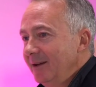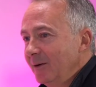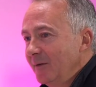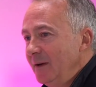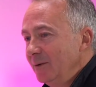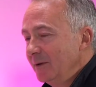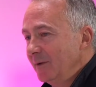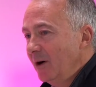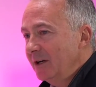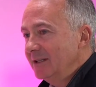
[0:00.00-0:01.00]
field of
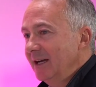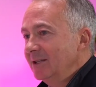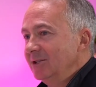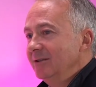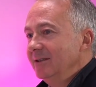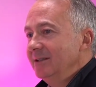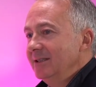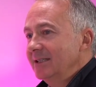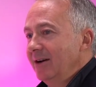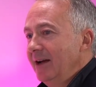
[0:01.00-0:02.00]
architecture and
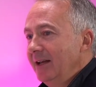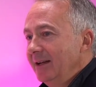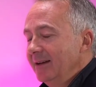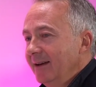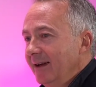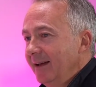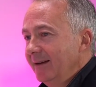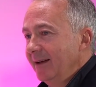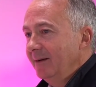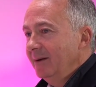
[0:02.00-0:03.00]
designing
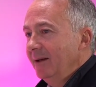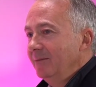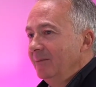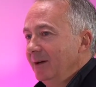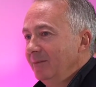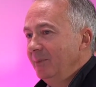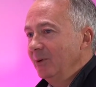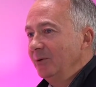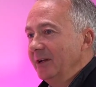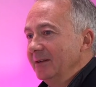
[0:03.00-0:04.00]
and
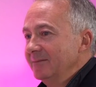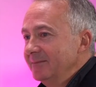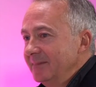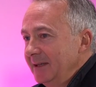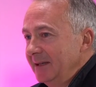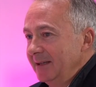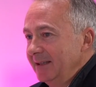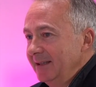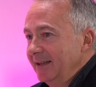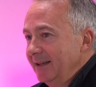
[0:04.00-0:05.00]
building,
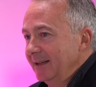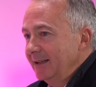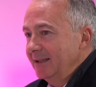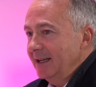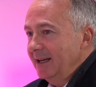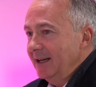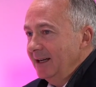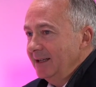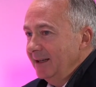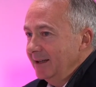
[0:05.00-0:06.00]
because
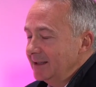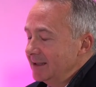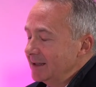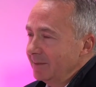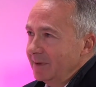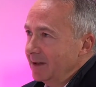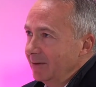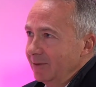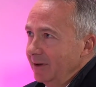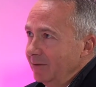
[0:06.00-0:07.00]
it's just something I
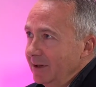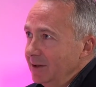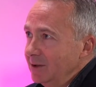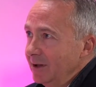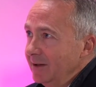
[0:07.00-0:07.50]
really, really enjoy.